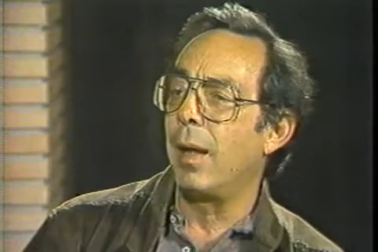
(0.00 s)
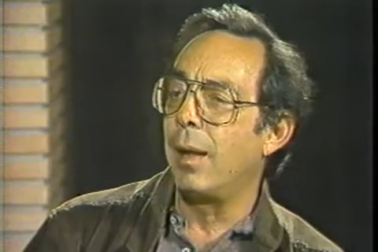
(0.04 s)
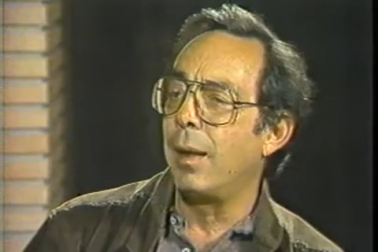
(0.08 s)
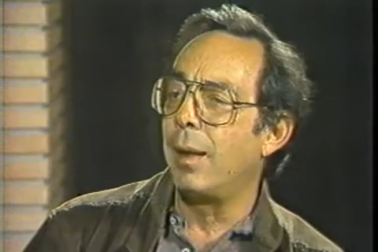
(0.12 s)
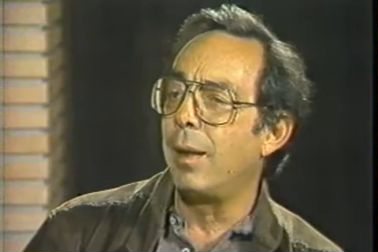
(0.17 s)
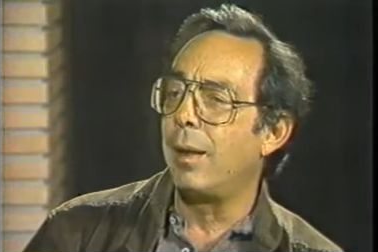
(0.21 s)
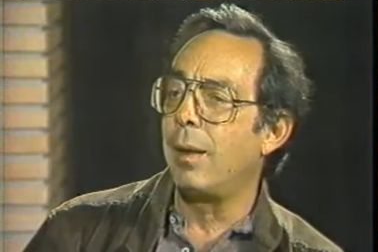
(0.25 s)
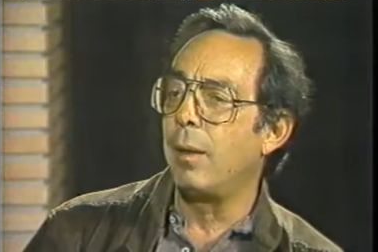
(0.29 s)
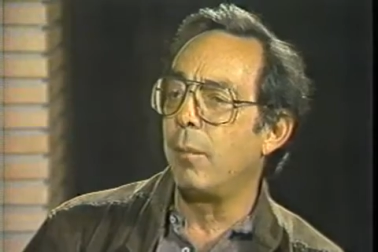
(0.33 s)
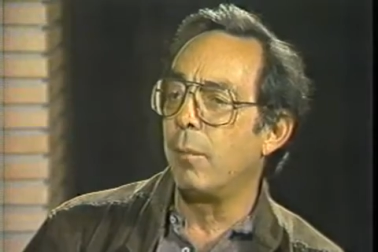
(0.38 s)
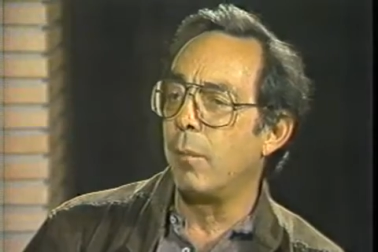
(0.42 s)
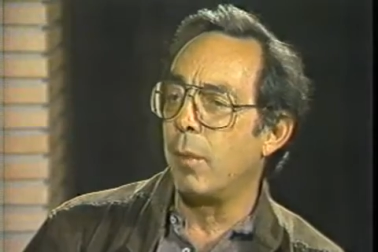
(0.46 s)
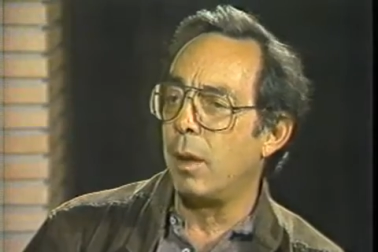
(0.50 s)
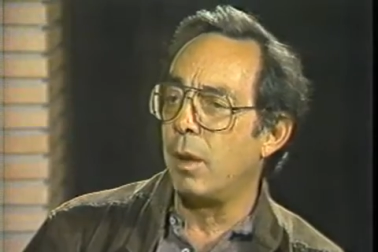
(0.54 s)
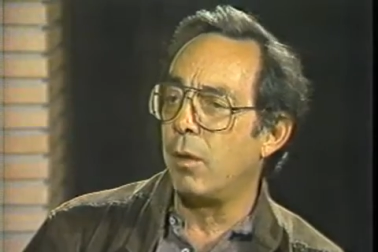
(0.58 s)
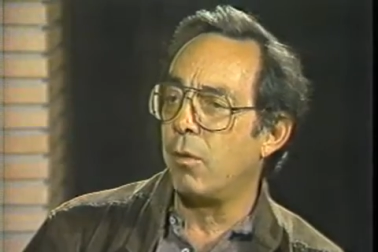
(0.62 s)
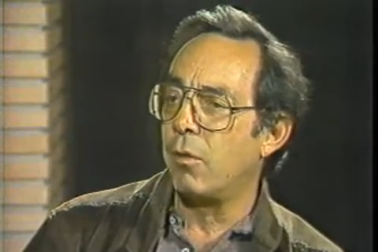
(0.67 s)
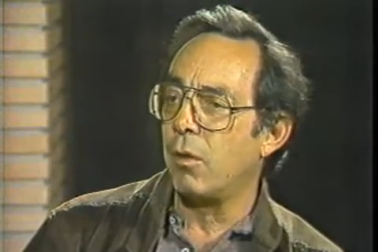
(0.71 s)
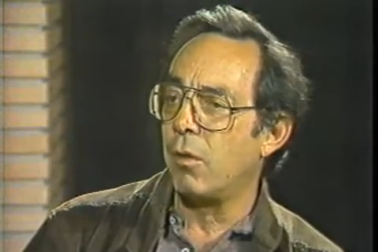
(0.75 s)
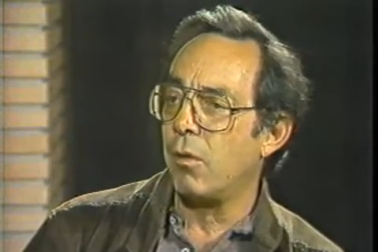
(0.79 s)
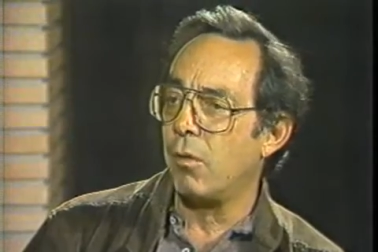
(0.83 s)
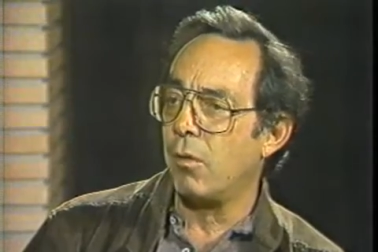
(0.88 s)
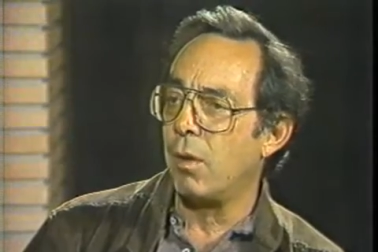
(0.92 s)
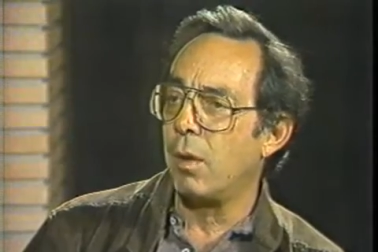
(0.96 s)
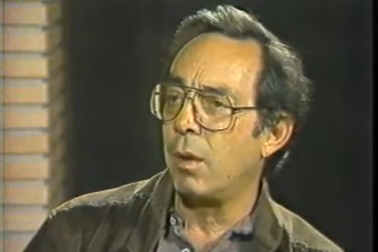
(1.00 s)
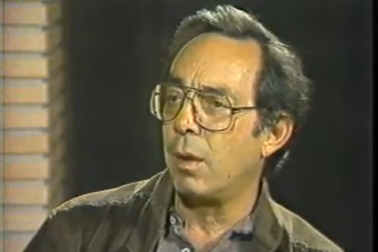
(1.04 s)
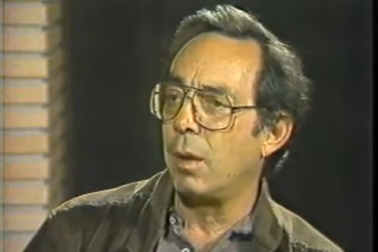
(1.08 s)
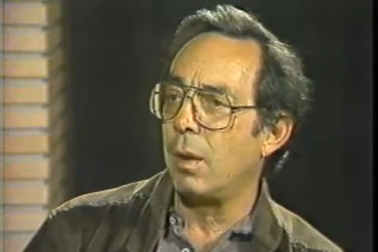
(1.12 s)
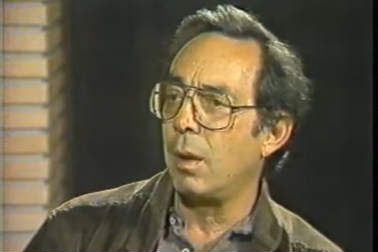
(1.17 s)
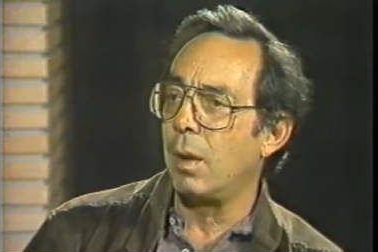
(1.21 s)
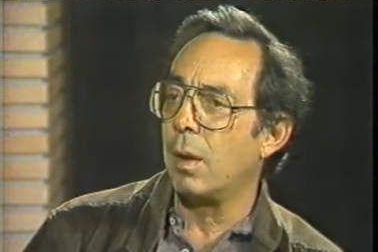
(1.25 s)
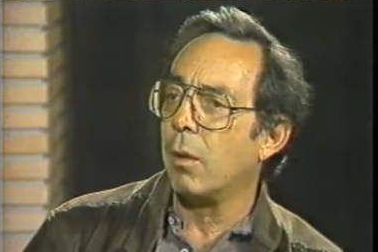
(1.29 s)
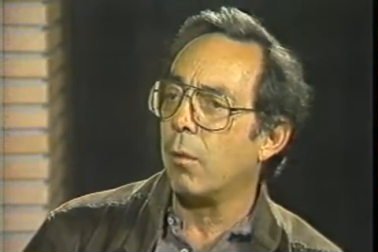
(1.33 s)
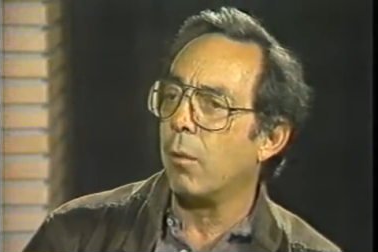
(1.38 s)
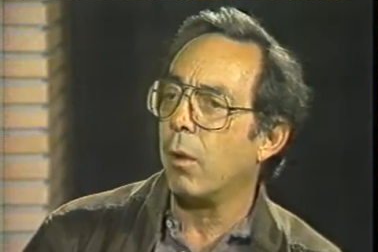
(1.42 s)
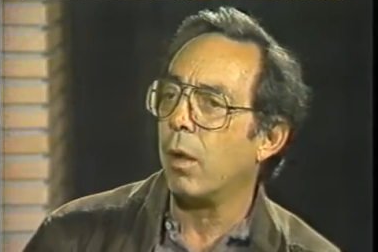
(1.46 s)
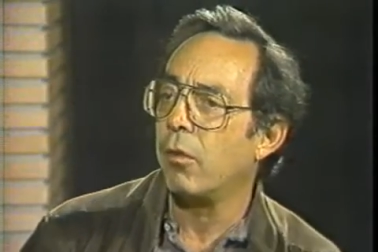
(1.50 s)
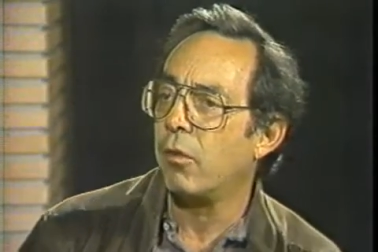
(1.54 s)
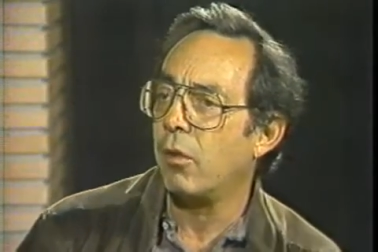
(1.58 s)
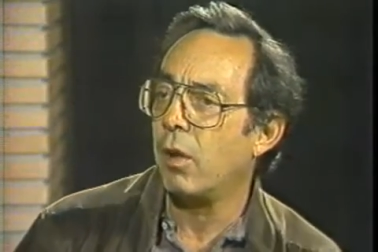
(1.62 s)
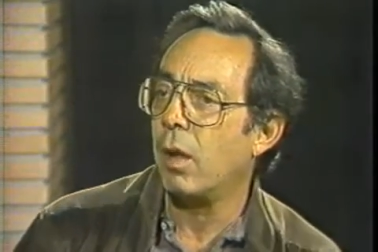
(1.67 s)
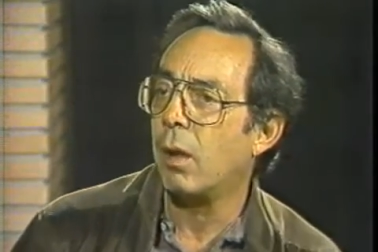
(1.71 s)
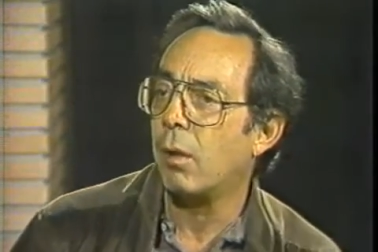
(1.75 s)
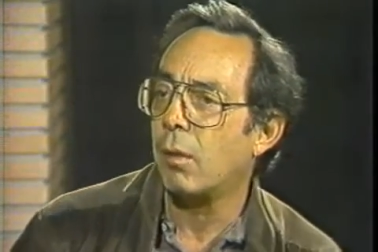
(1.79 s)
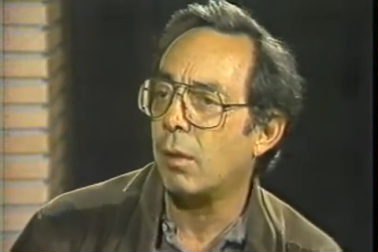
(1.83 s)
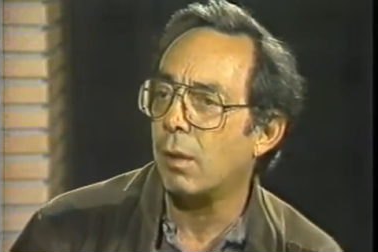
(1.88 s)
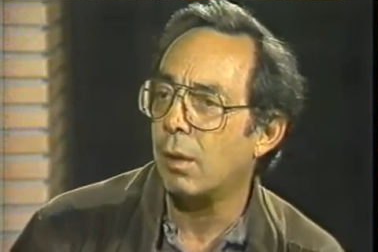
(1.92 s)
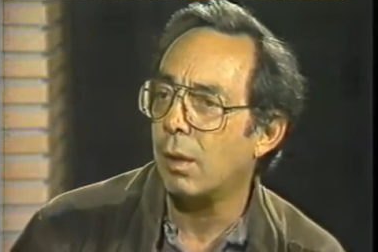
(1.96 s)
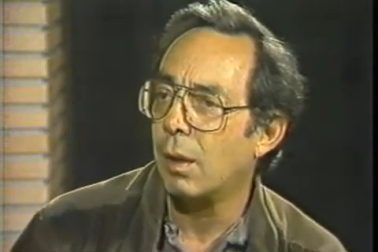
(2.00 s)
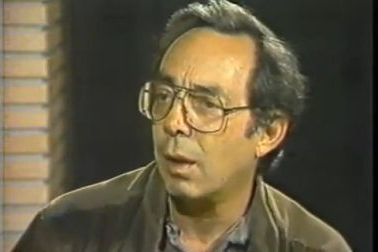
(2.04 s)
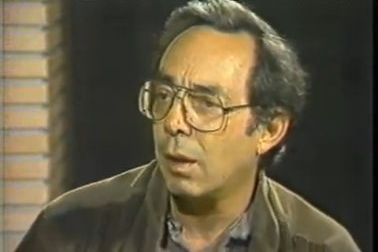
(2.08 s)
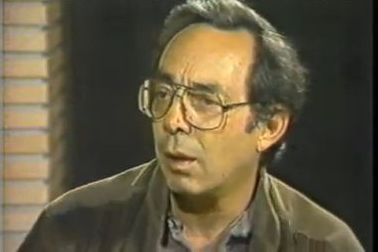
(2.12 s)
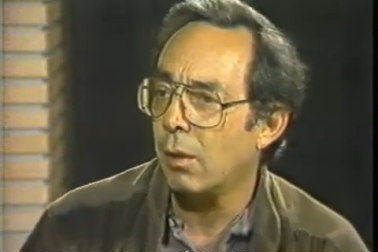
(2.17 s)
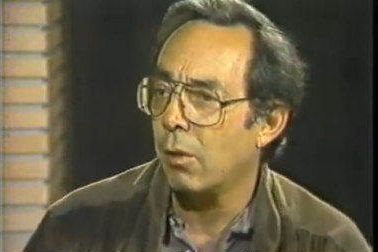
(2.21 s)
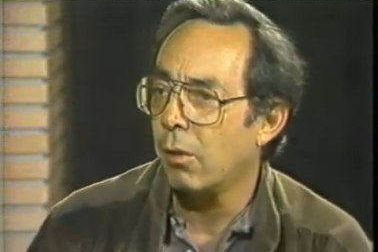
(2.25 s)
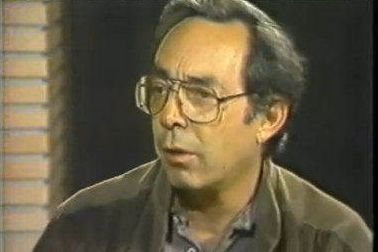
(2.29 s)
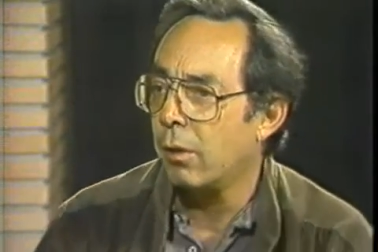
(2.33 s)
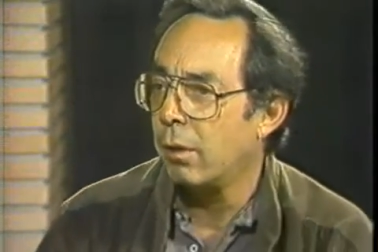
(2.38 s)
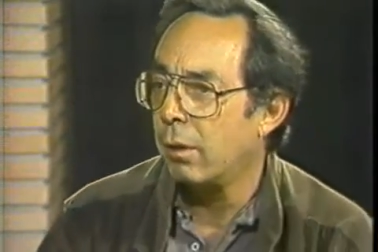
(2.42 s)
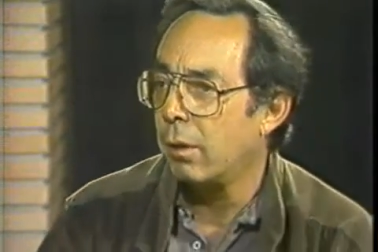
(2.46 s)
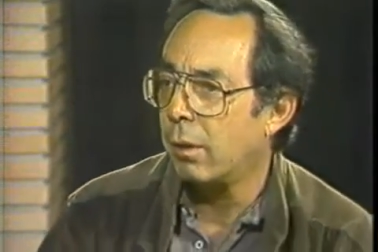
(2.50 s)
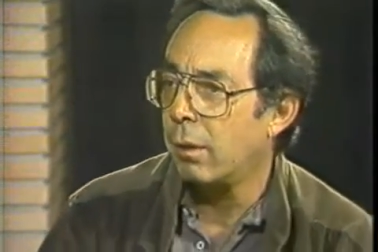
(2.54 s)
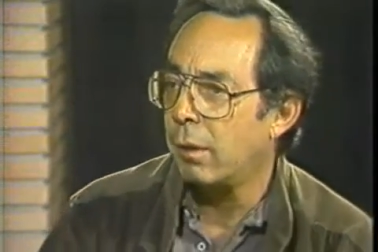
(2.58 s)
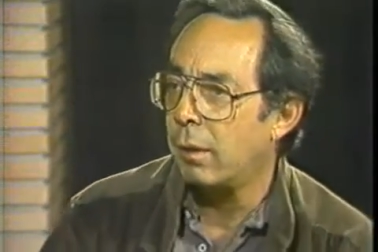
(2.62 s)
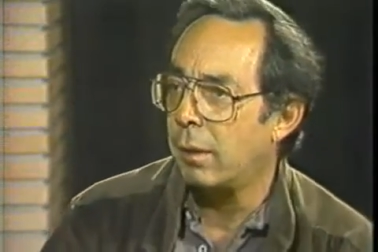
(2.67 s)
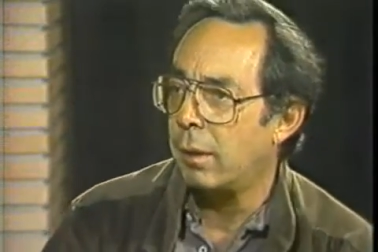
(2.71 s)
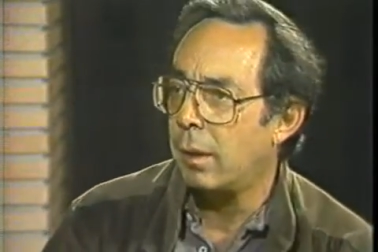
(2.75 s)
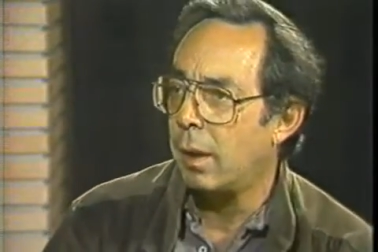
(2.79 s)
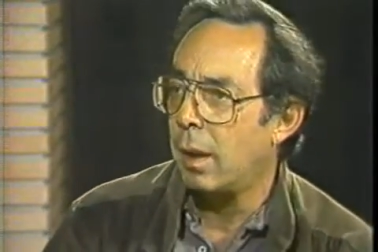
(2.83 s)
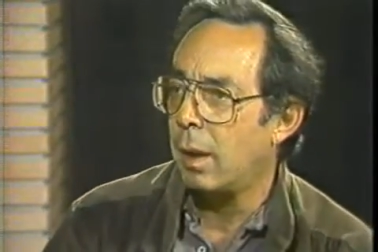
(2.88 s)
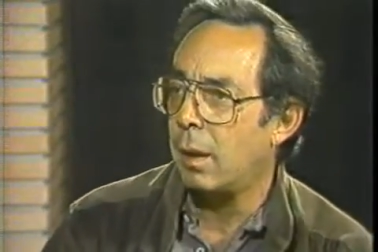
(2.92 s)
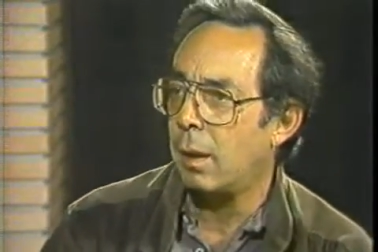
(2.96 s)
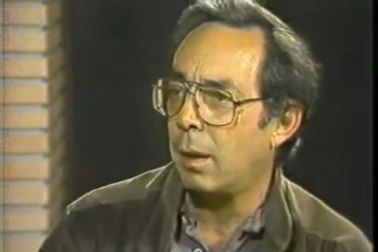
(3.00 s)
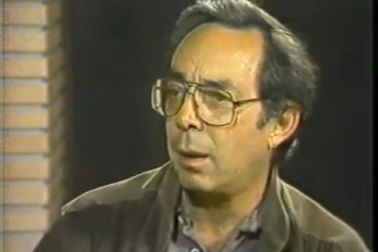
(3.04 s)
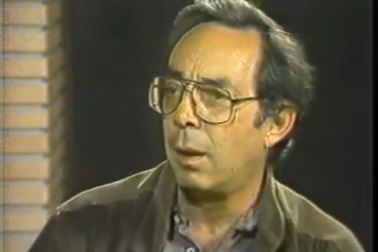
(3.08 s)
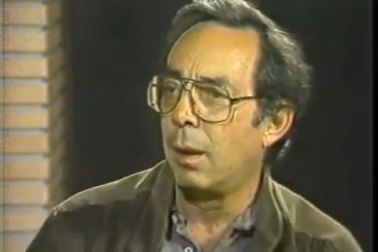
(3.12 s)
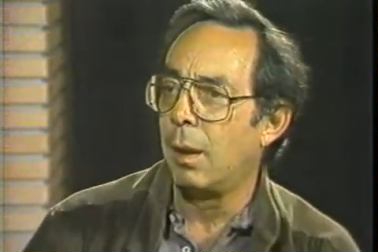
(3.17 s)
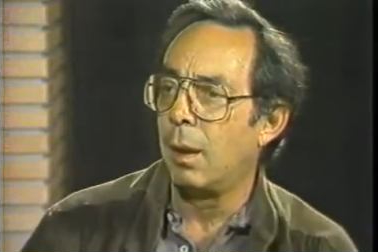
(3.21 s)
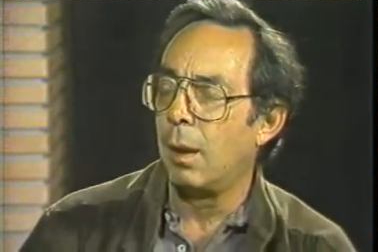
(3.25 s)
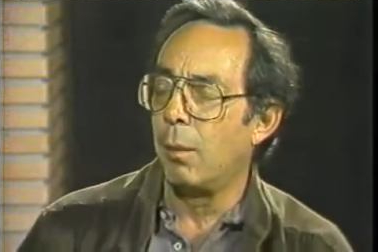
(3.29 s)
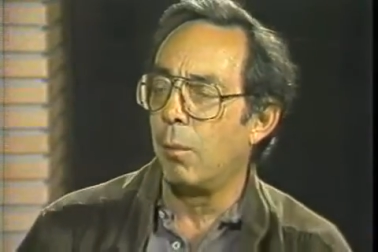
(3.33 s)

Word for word: any major city in a rush hour on an ordinary day